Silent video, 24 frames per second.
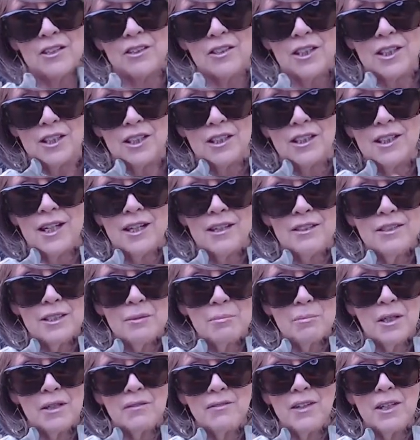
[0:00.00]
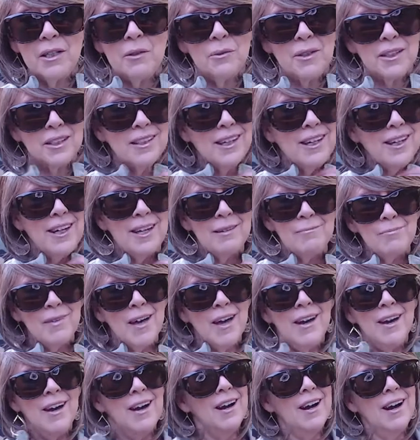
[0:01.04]
on in the house, but if anyone came,
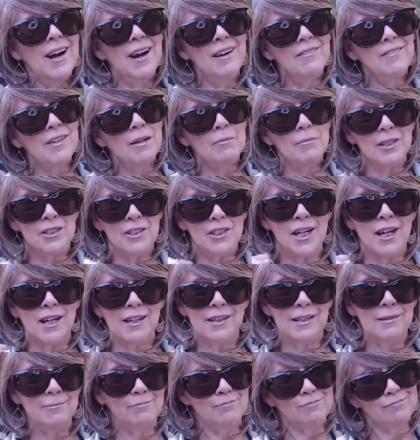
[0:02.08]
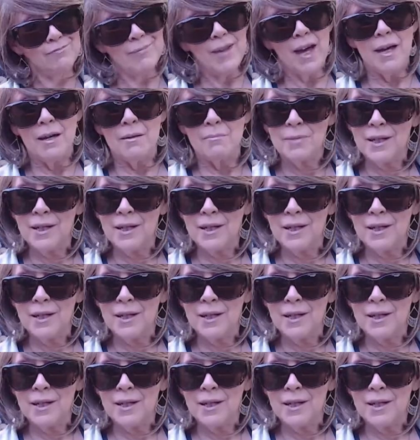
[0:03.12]
I've got my jacket. But